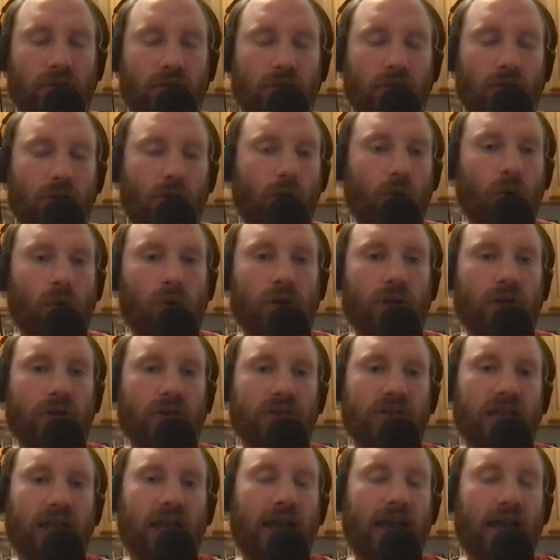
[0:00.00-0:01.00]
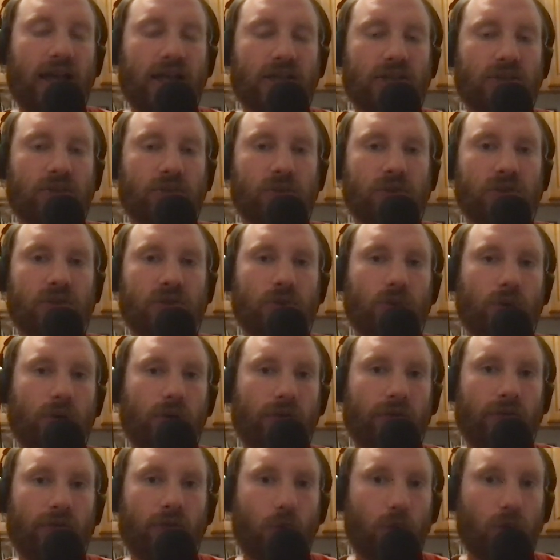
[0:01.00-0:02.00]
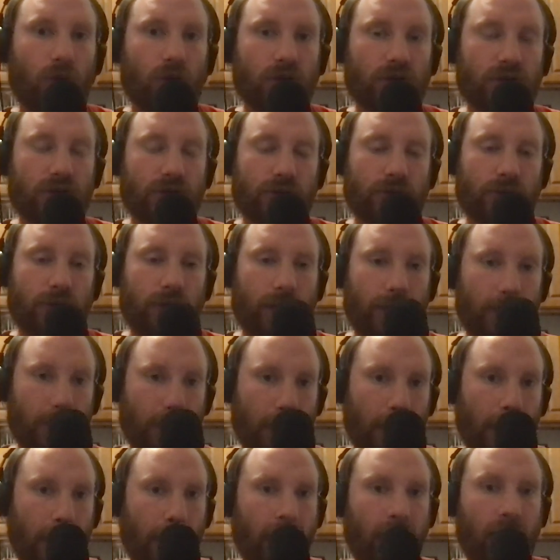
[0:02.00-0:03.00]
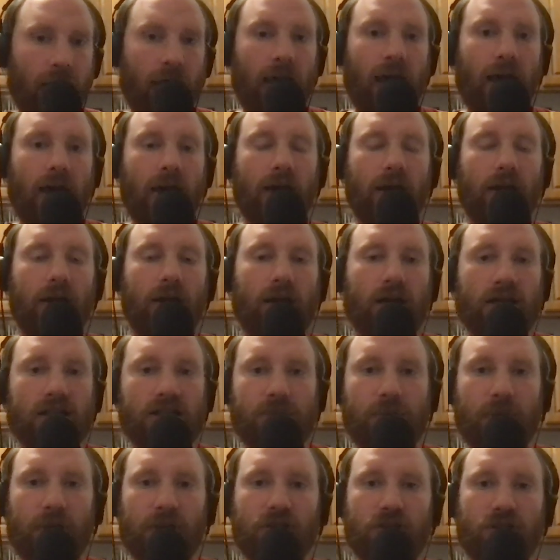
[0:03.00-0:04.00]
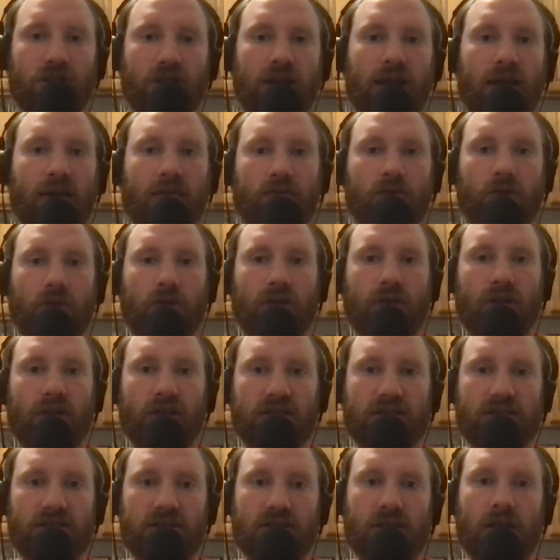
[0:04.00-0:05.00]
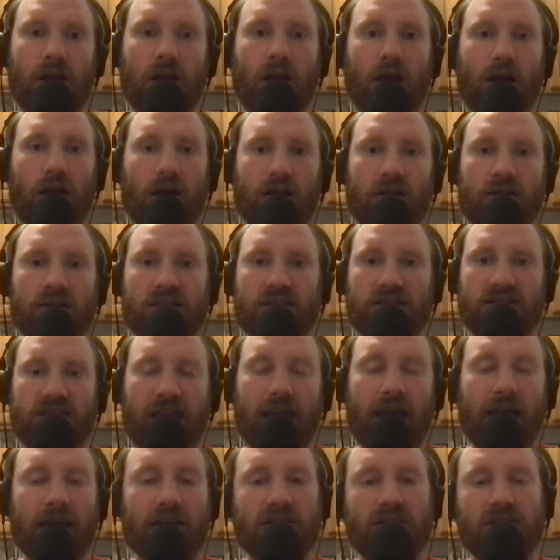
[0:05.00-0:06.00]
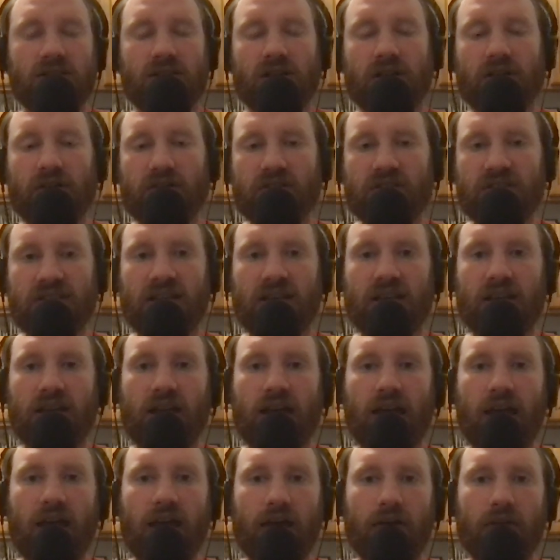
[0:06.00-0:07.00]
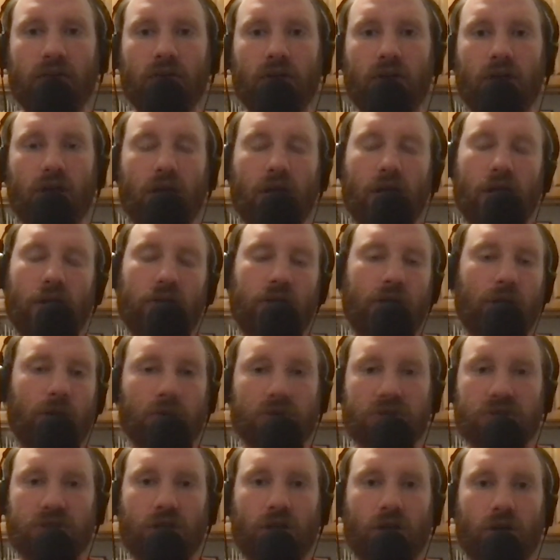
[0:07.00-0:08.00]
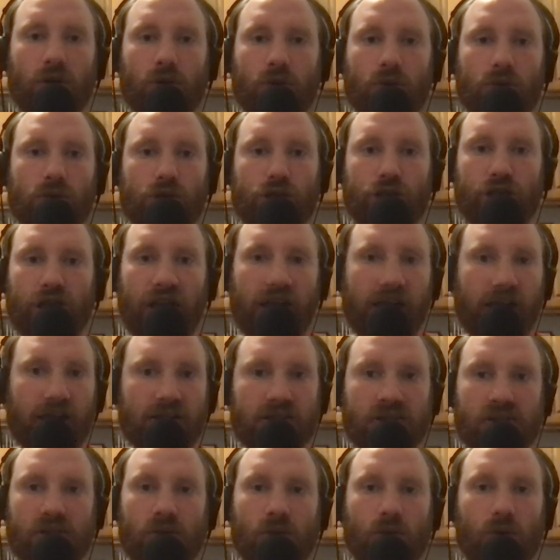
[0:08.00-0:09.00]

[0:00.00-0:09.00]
the Orioles' hands were sort of forced, right? And especially after this disaster of a second half, there was no chance the